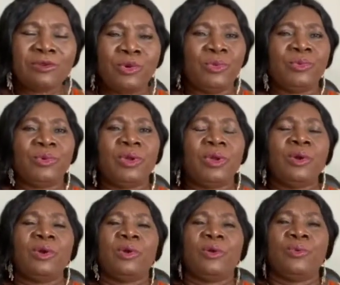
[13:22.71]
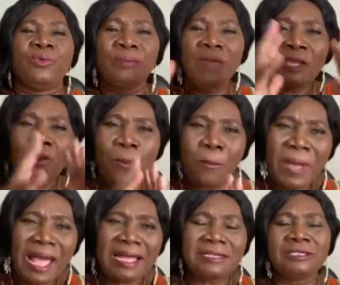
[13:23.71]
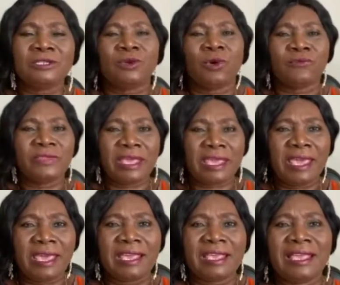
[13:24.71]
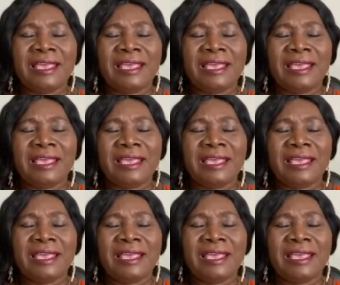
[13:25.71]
No, we make you part of the care